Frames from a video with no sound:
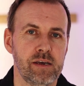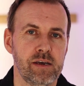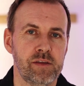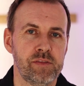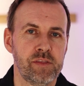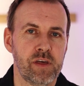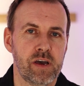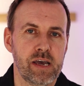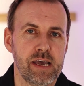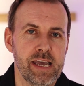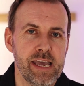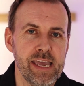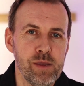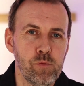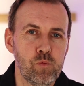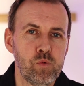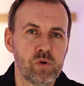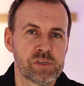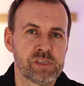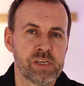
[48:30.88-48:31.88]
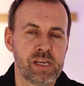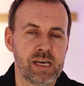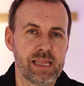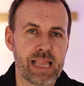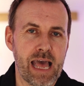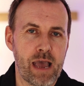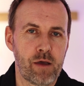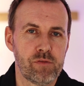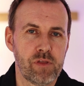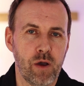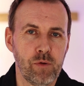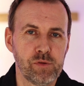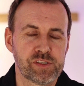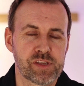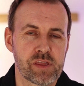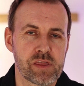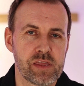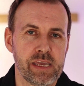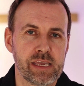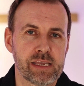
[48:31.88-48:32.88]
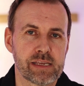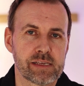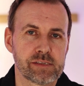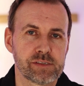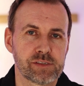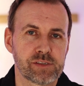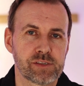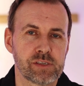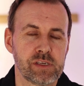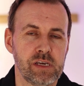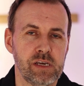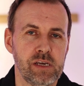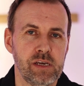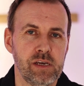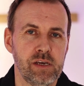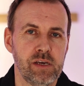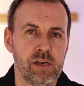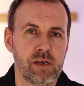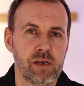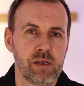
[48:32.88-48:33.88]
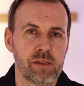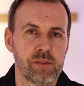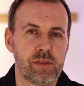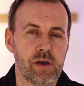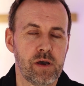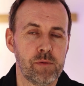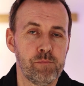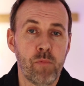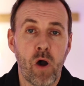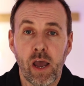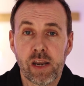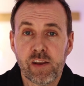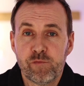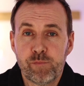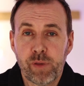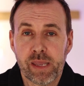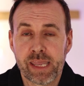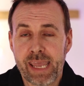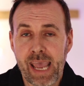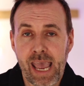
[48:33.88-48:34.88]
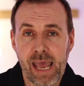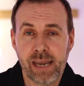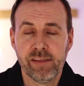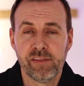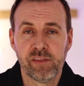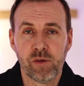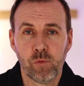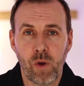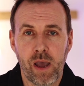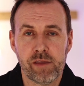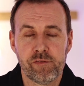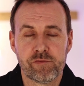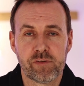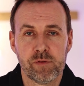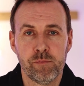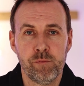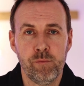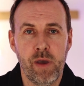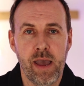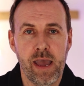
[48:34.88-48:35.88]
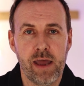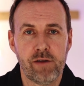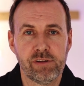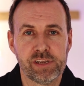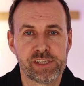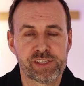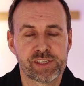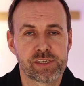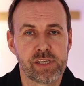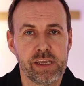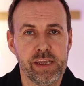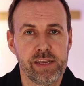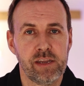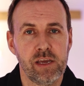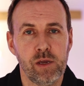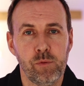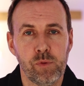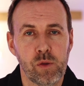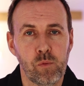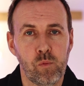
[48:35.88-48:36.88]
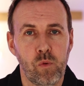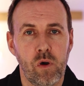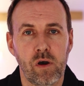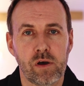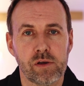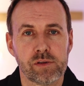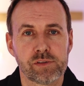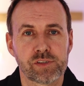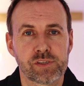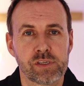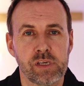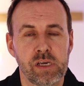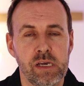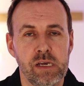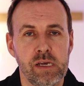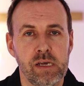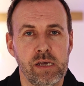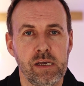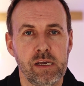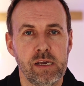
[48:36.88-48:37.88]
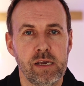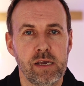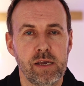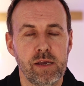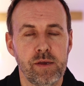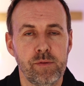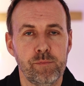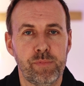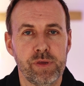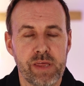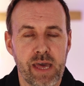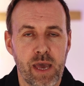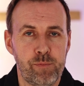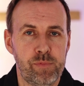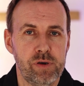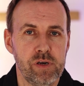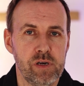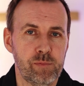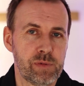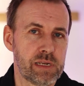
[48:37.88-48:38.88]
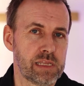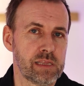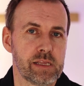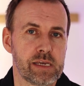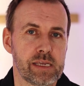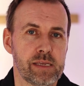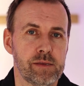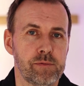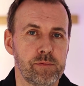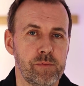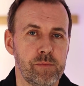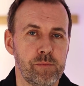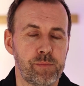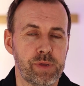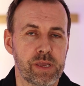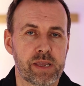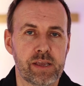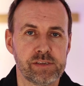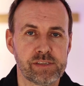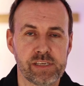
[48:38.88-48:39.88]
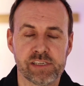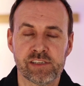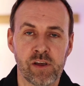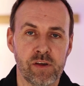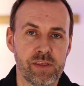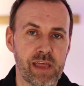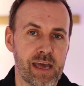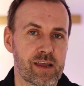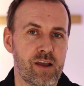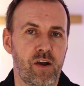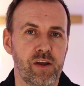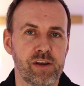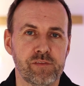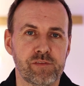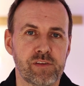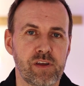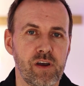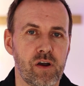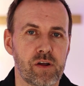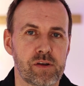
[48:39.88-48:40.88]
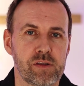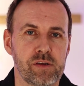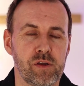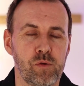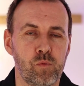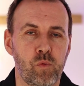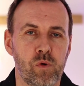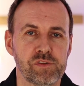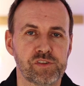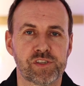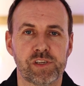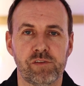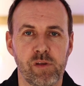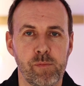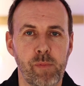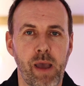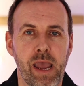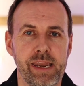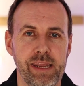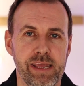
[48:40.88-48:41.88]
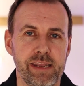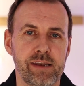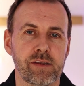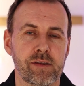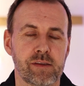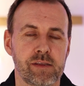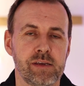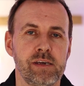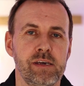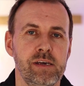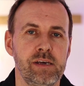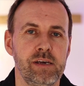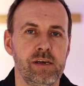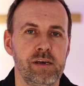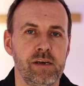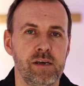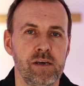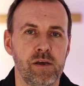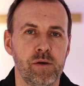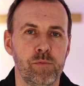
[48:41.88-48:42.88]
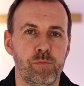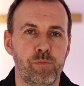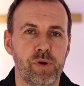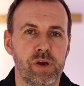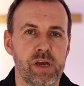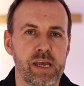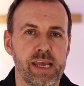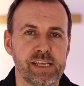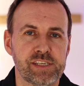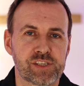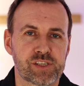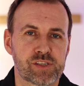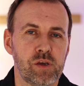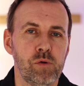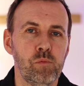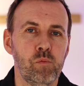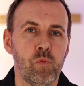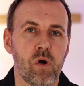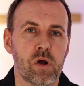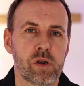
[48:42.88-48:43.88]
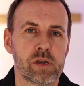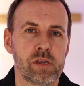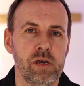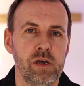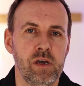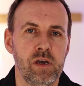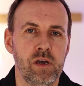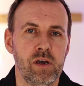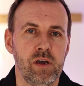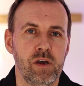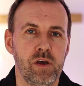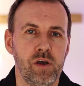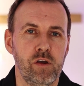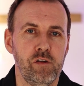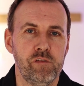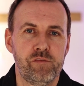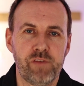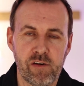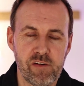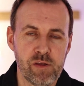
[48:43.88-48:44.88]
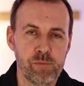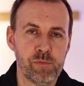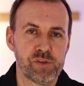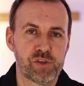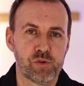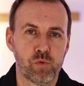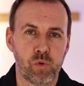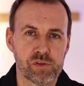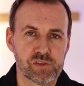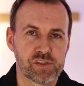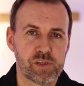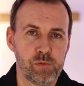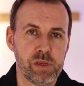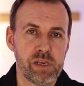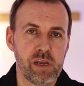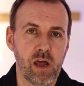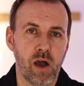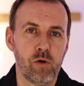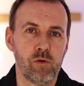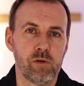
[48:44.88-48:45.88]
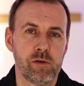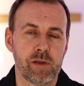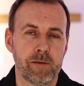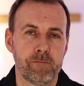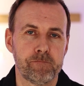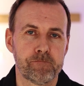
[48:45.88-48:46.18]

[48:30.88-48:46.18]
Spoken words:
And that he wouldn't allow those things that might have been getting in the way from Mary seeing who he was be there permanently, because he's not that kind of God who wants to remain hidden, but he's someone who very much wants to be known.